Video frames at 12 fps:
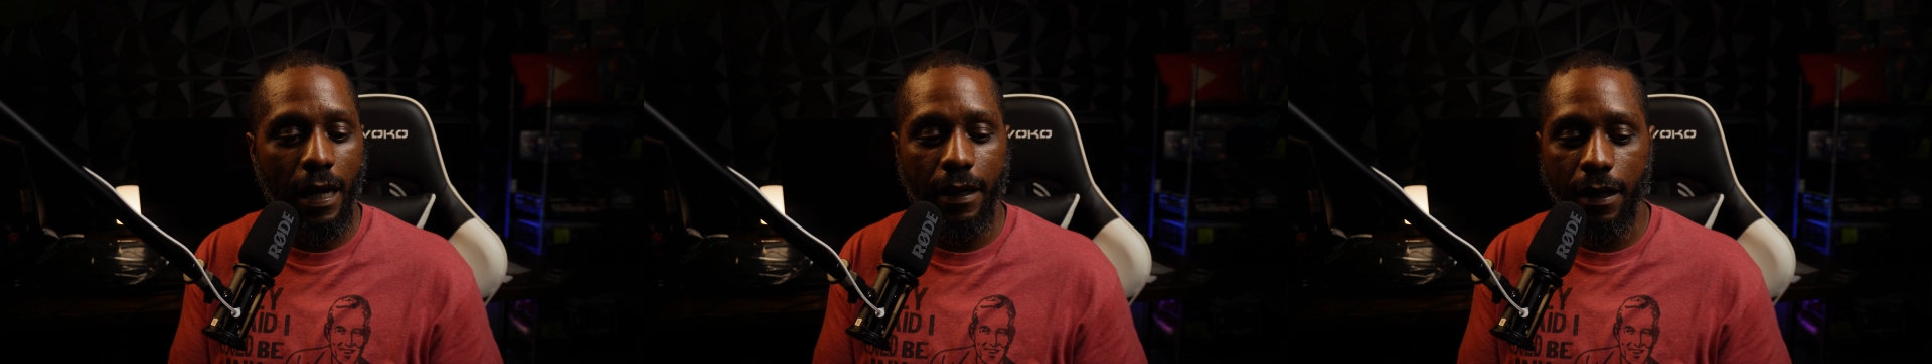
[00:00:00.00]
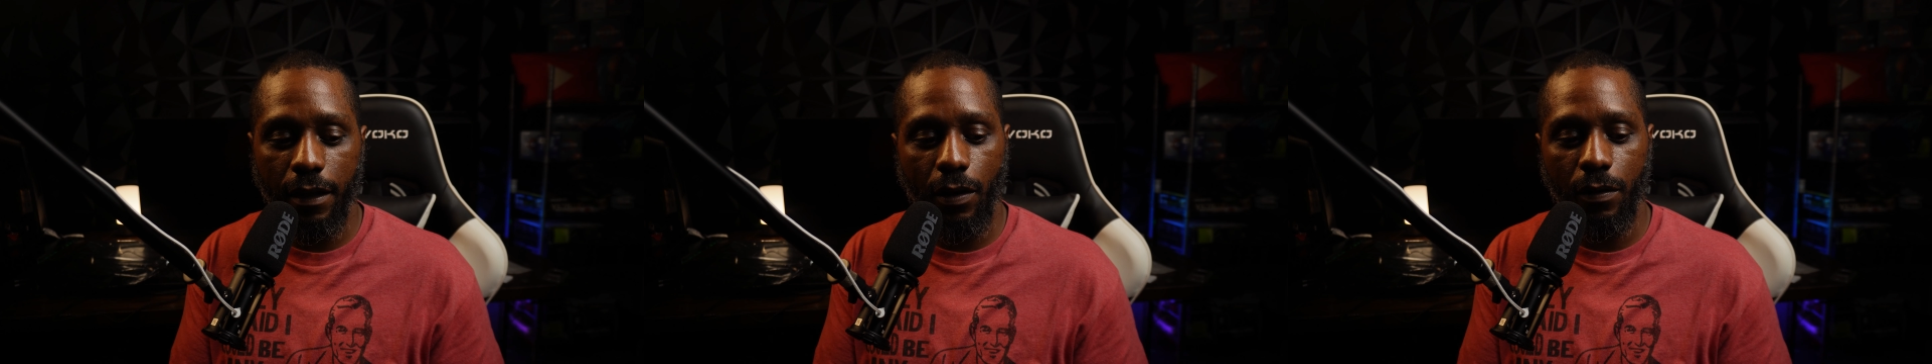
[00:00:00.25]
I
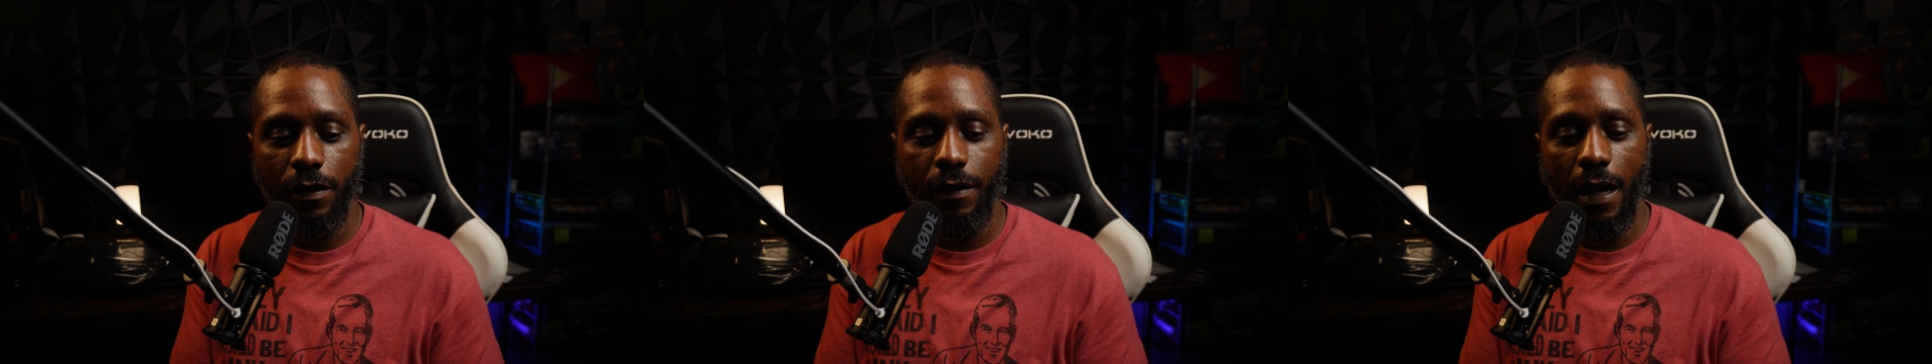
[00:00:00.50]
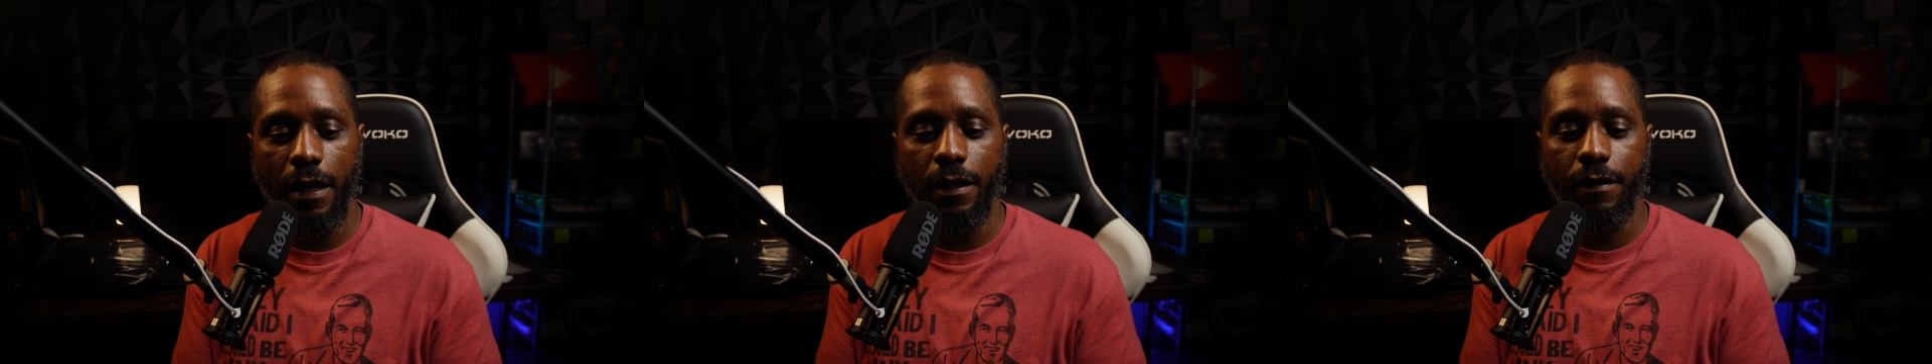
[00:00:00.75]
didn't notice
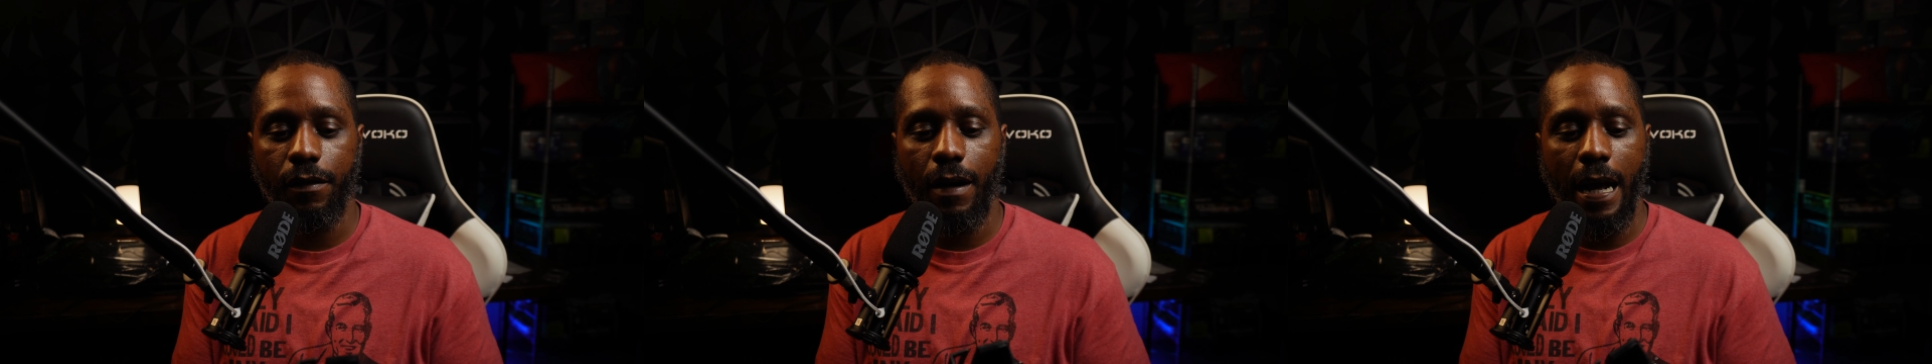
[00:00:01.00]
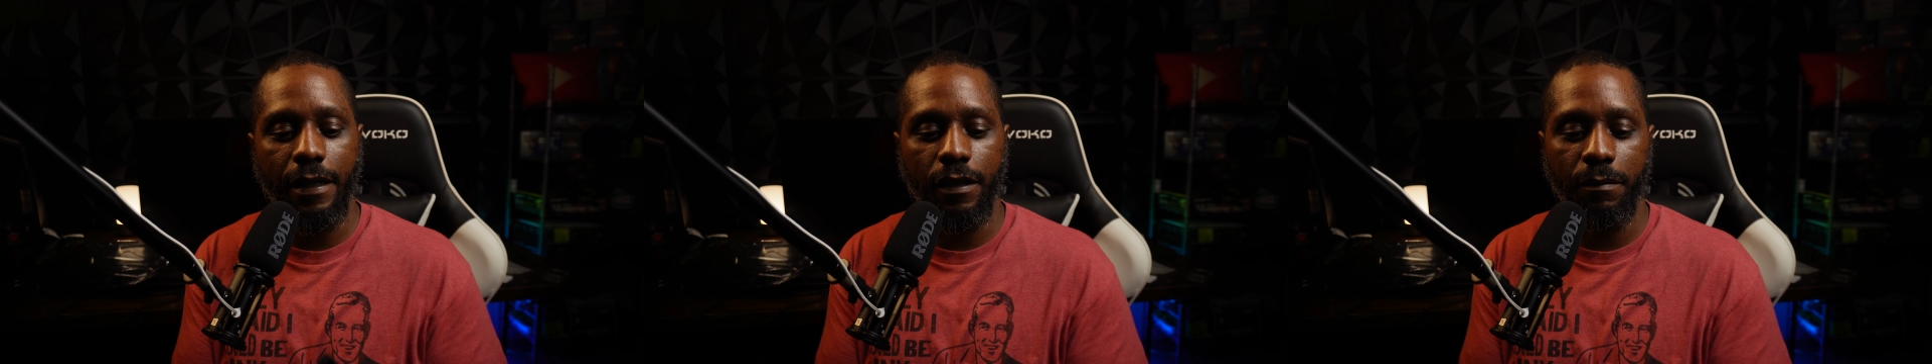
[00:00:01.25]
any
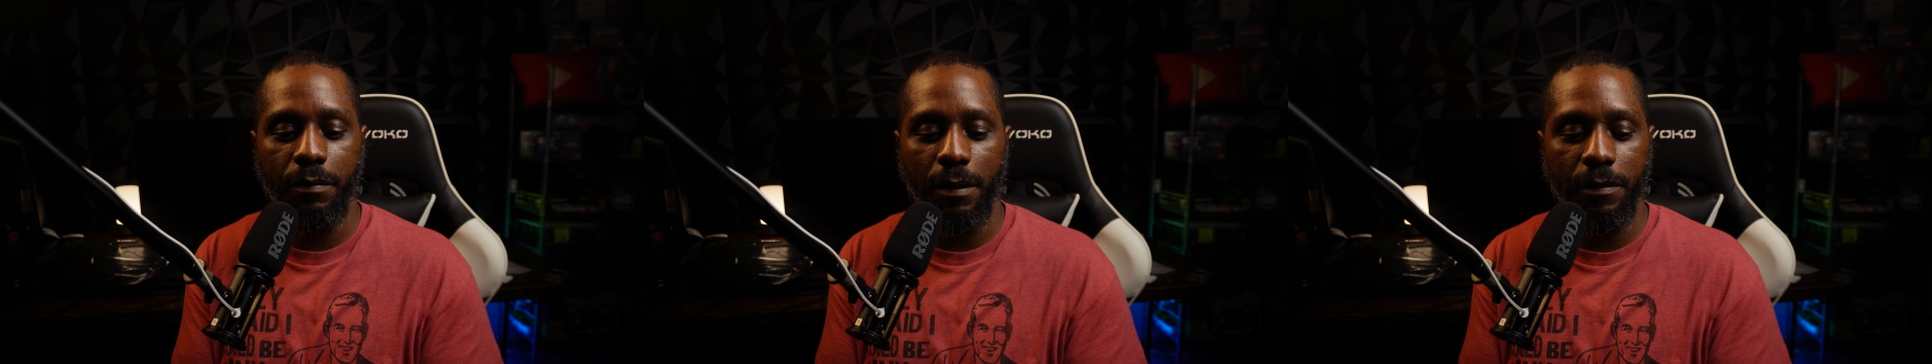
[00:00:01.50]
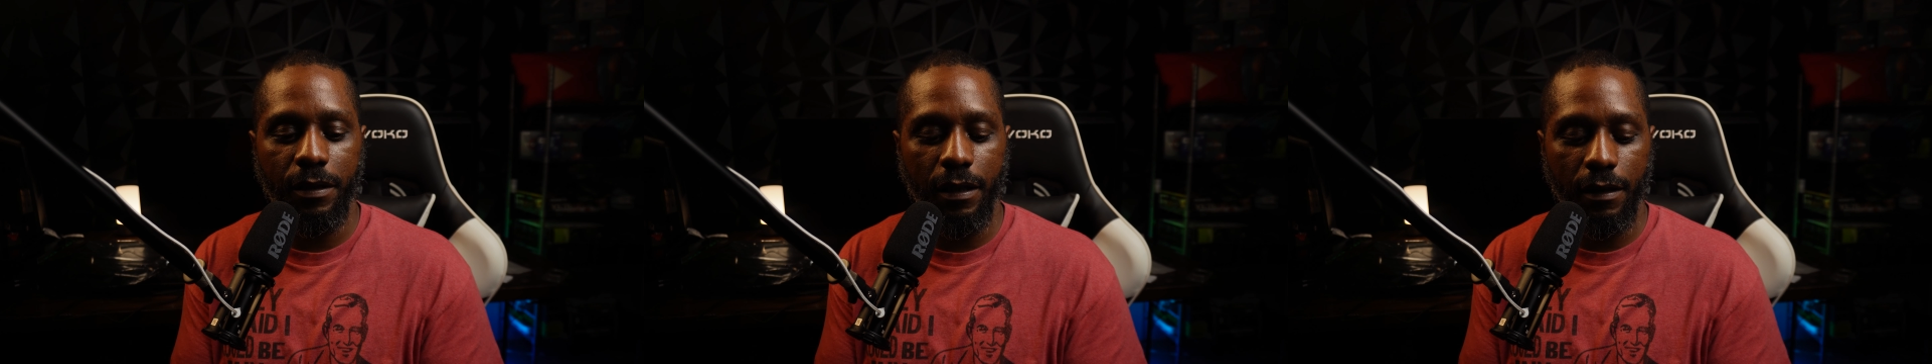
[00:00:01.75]
scratches,
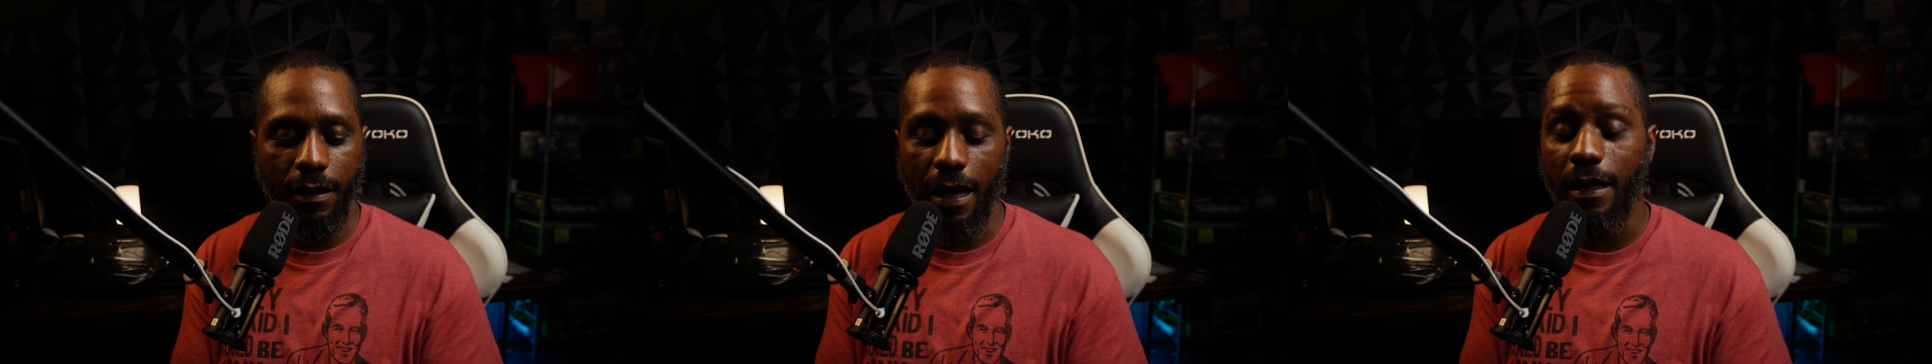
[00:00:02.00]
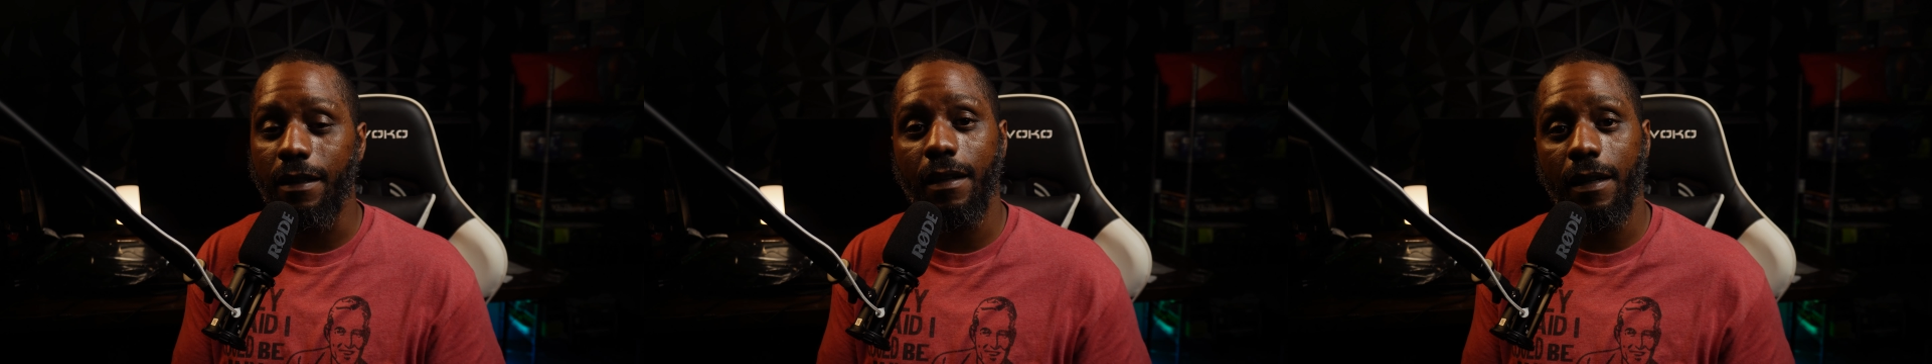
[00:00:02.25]
blemishes,
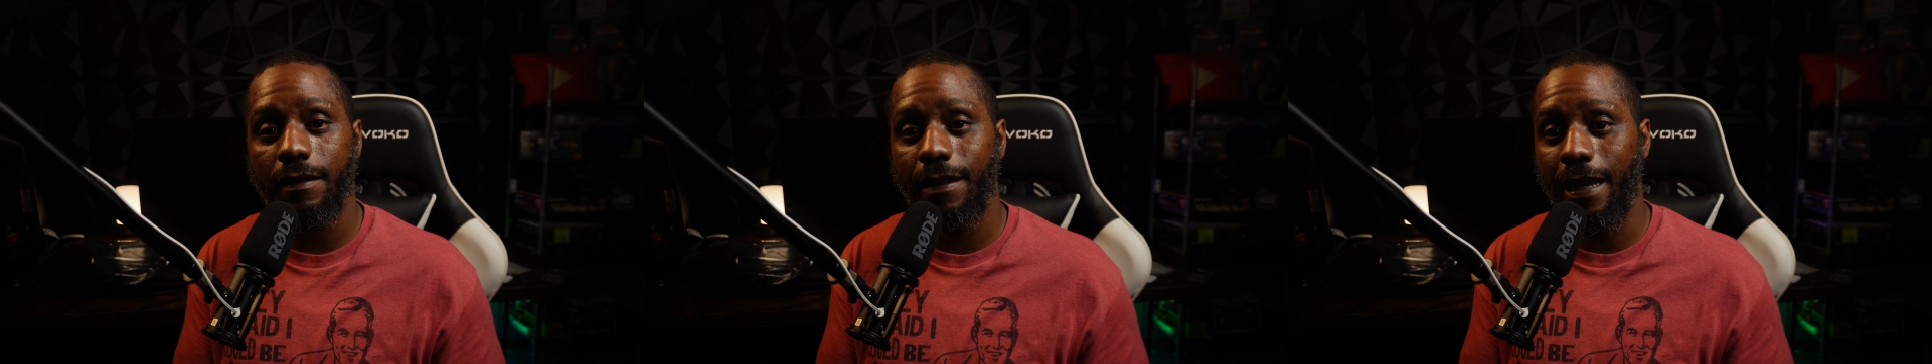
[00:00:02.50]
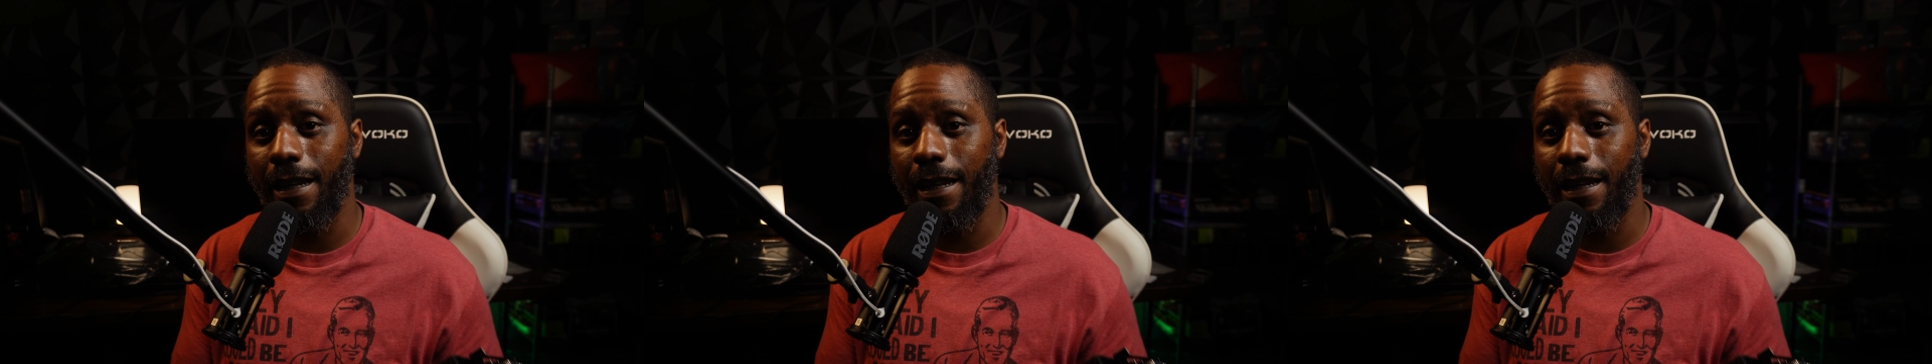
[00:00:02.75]
any dust.